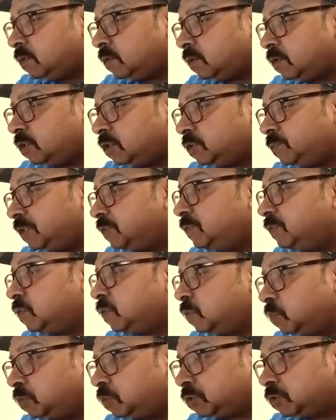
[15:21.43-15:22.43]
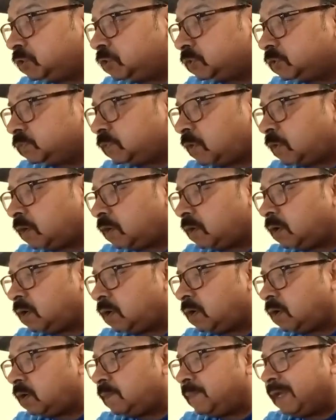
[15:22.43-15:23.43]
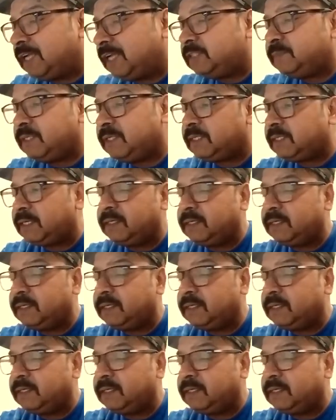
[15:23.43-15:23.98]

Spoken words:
specific rules for management and